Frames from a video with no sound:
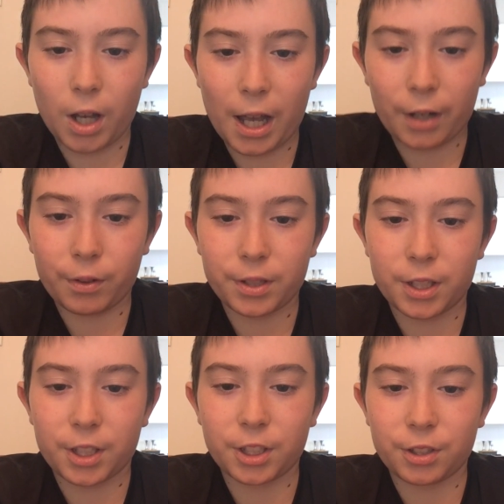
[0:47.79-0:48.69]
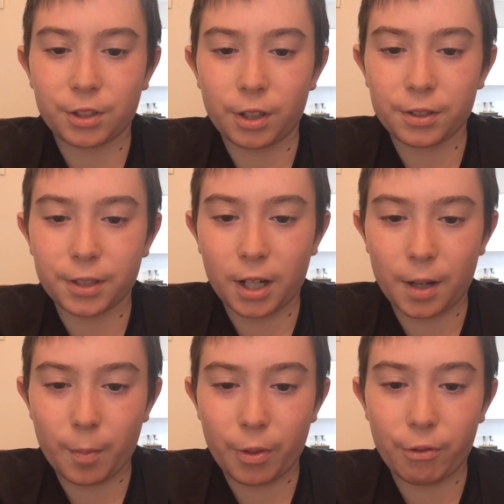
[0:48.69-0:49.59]
acquisitions started to
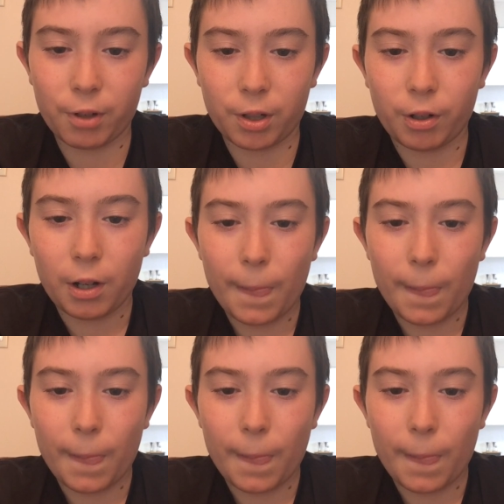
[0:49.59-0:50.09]
come through.